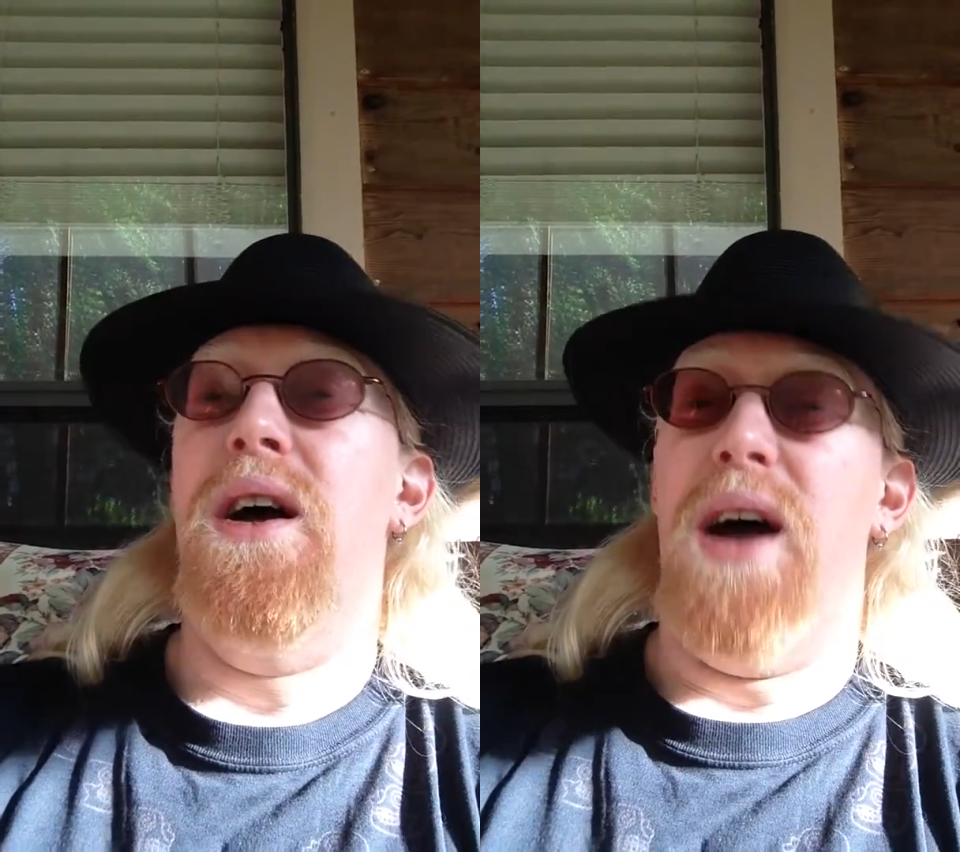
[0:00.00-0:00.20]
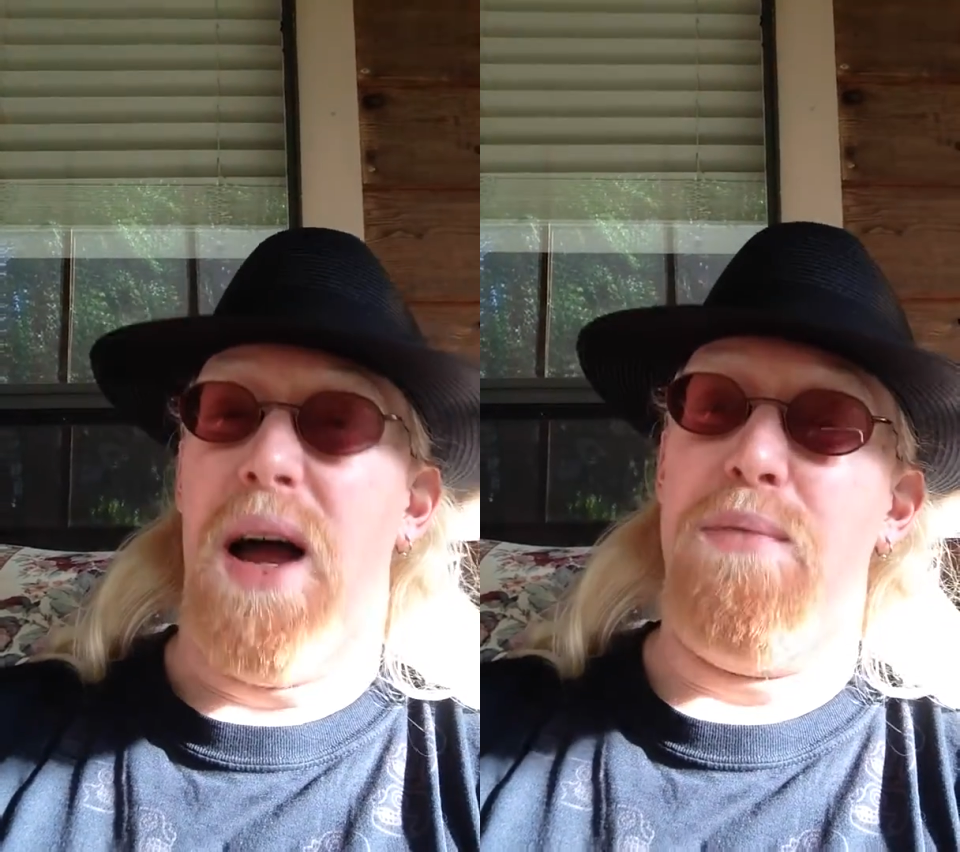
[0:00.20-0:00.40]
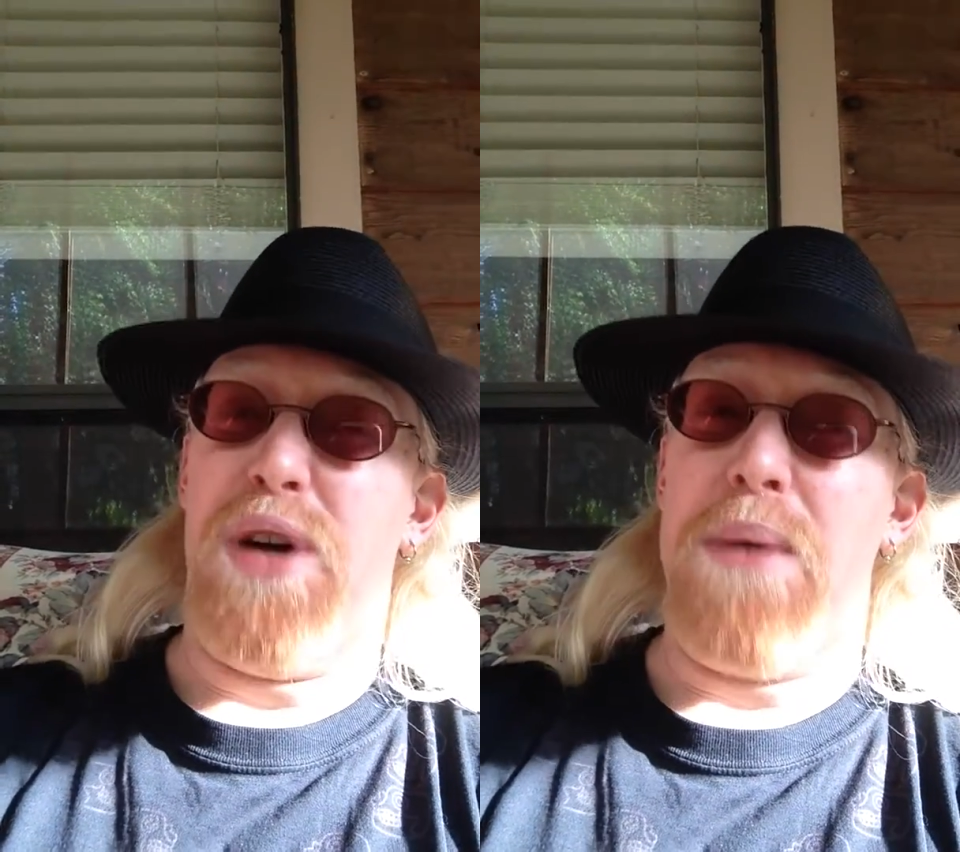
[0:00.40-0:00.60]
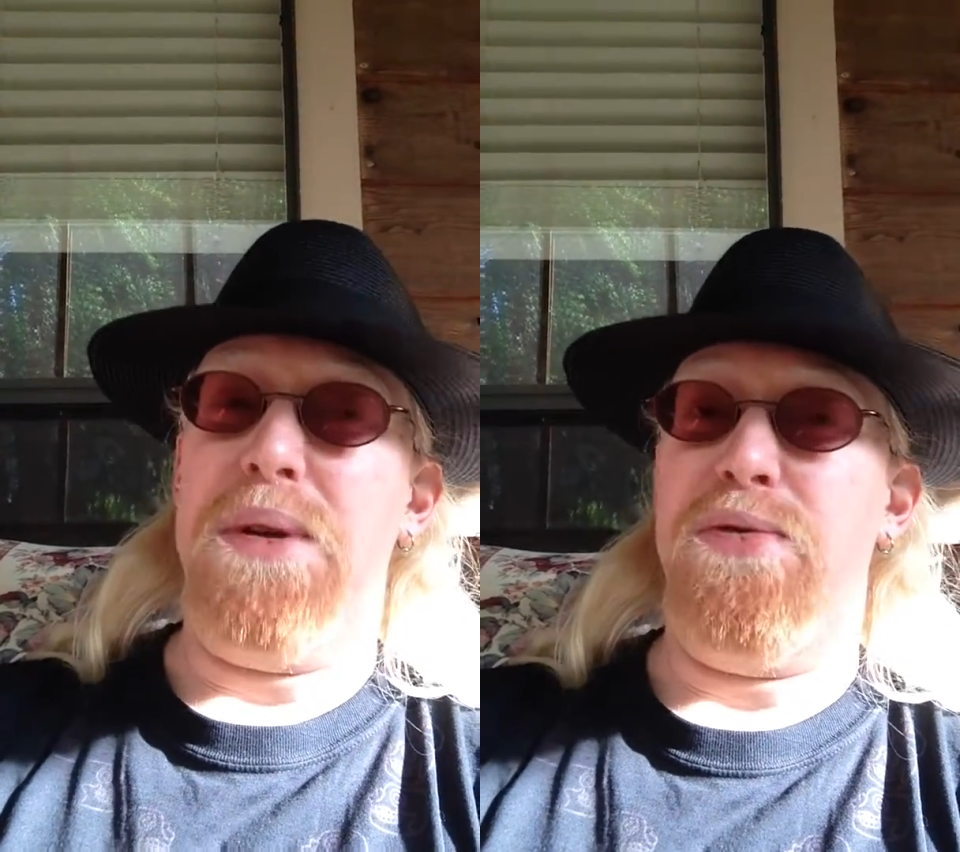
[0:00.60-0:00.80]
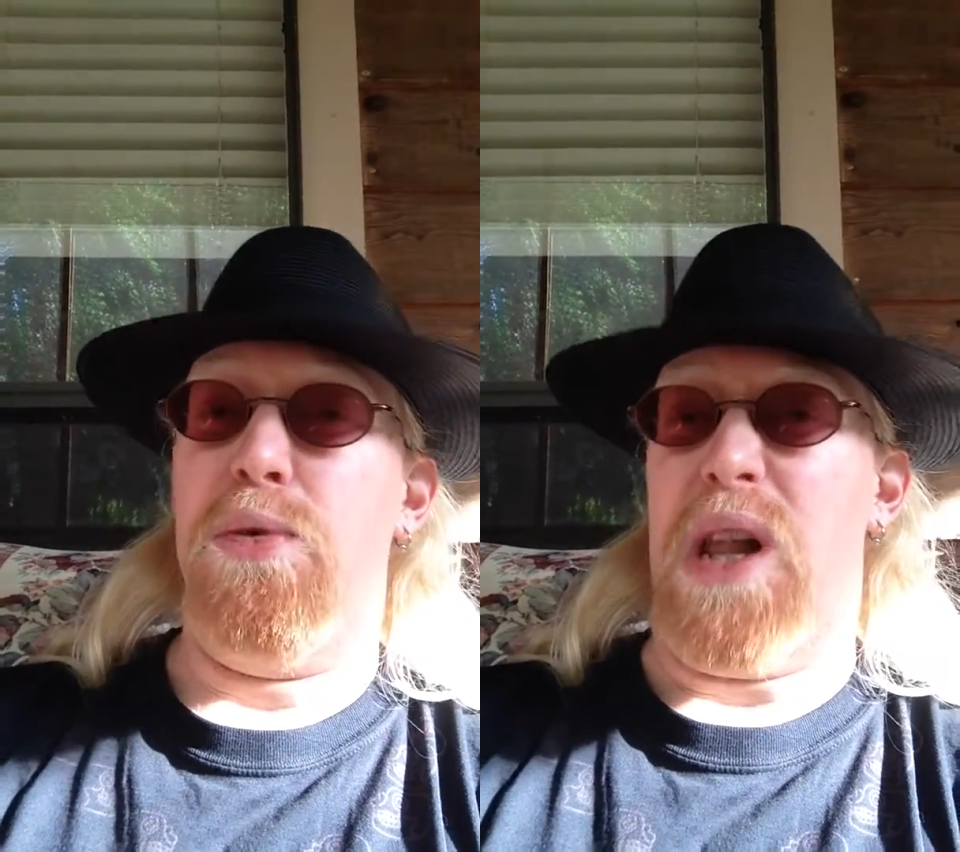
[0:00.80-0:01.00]
and
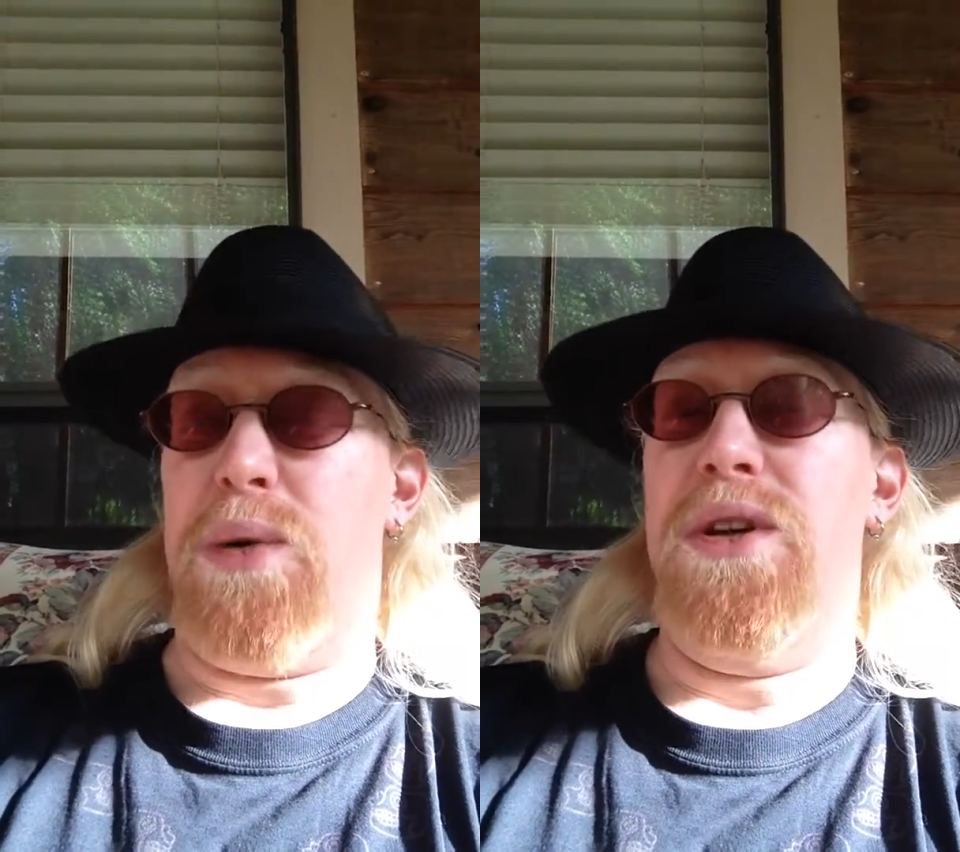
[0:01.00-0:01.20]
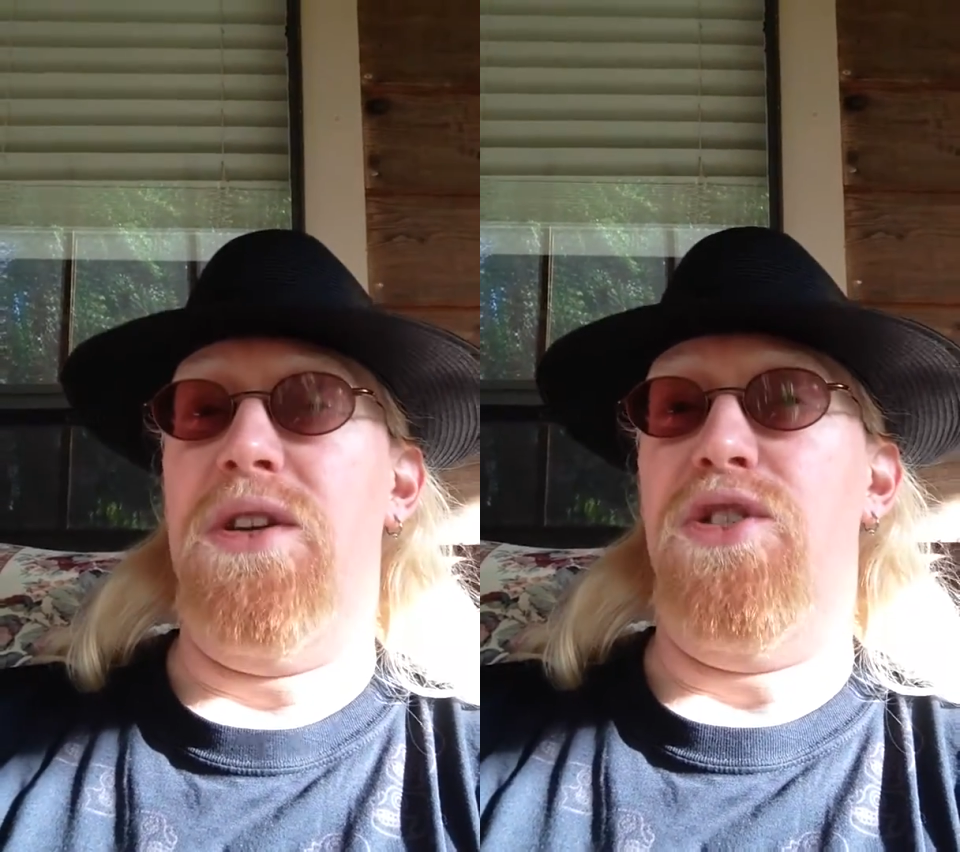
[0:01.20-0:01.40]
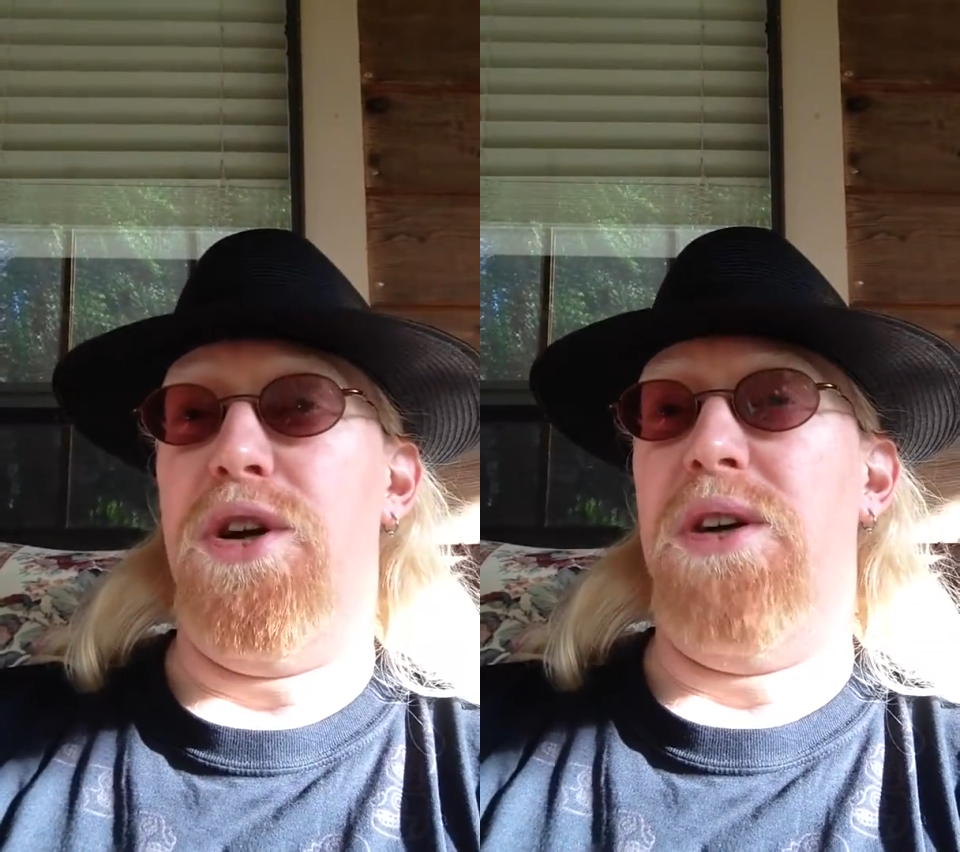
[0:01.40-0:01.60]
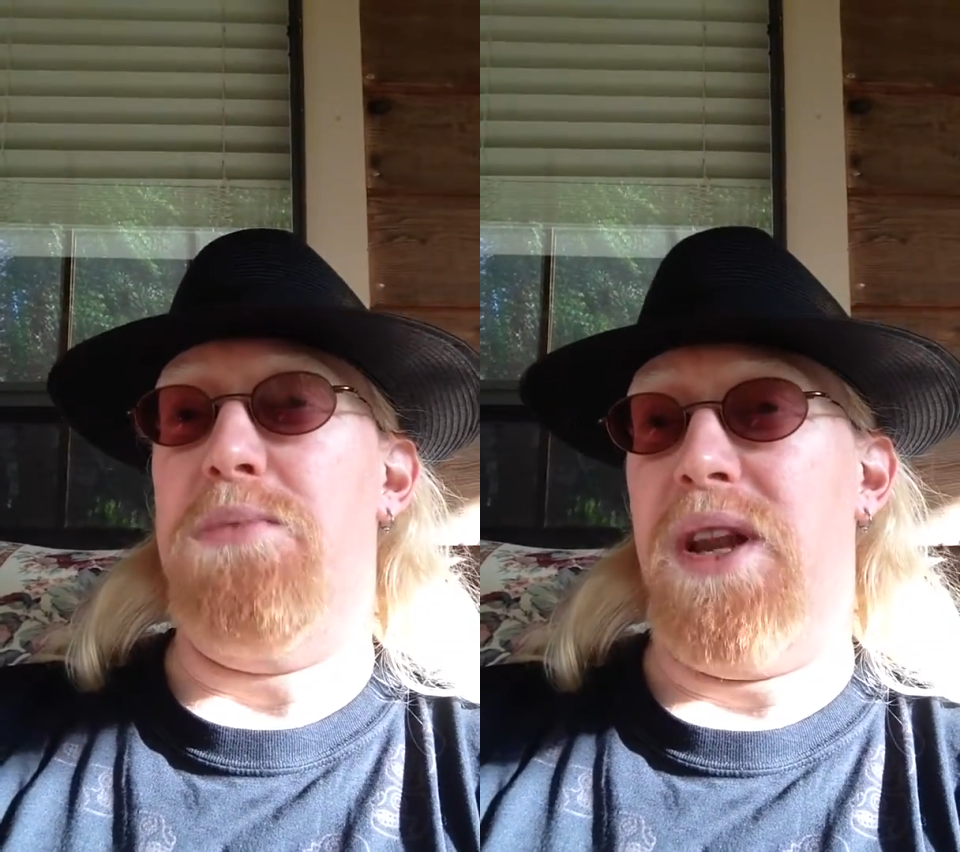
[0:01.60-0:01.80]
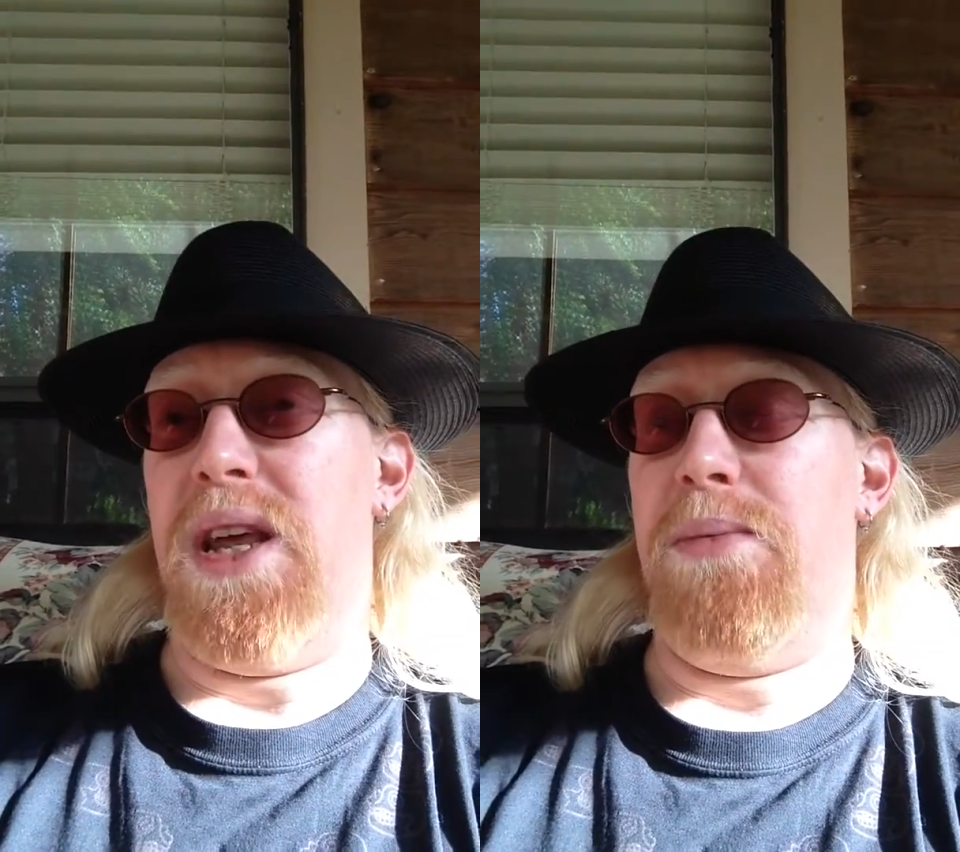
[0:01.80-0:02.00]
probably from what I would consider a
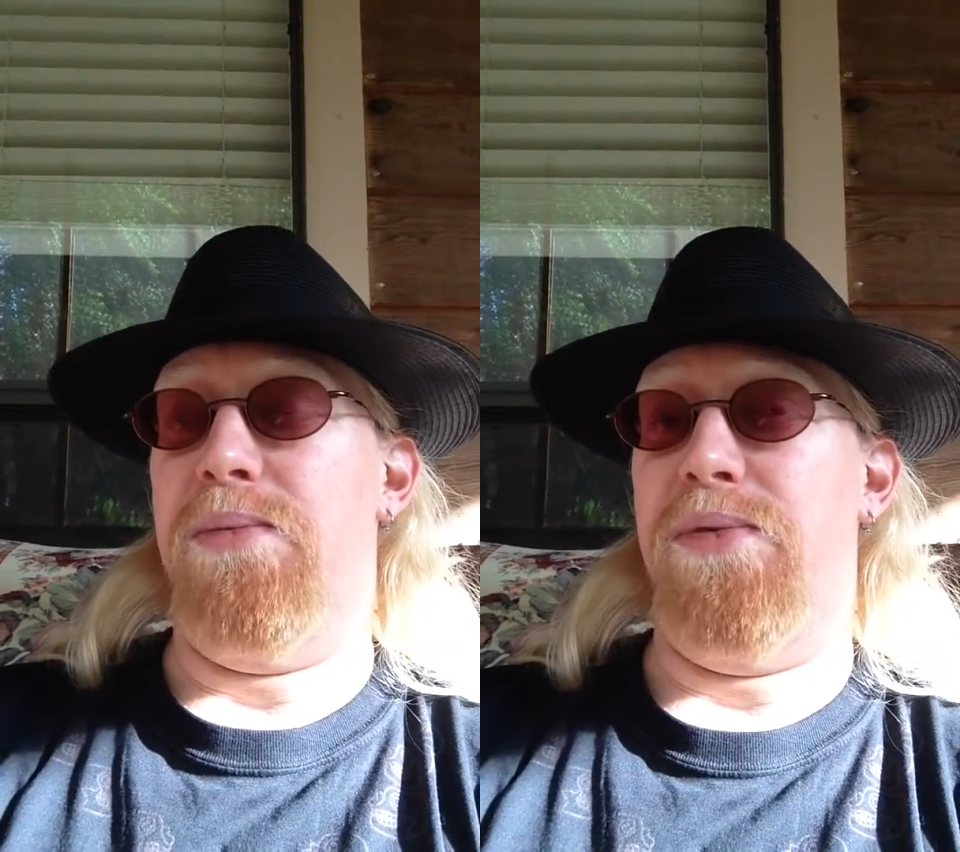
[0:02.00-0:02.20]
medium